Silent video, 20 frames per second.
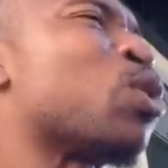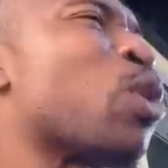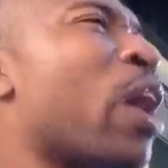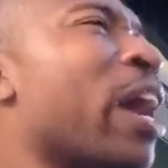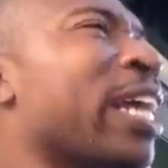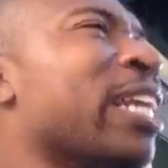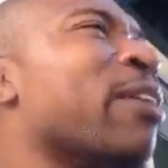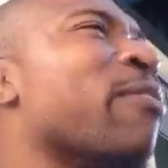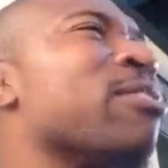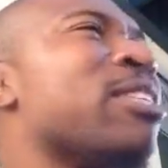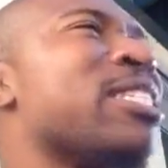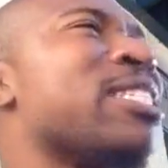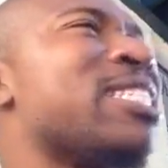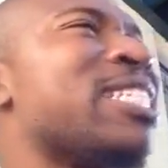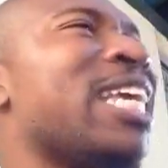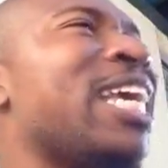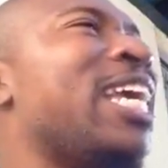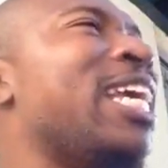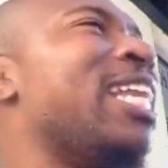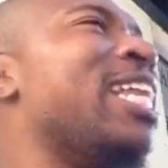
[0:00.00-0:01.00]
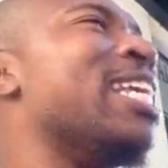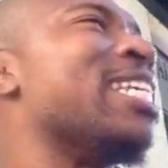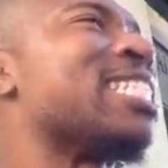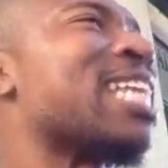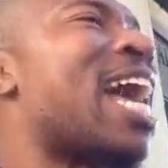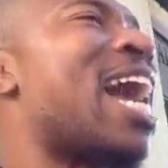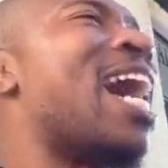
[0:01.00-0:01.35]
trying to see this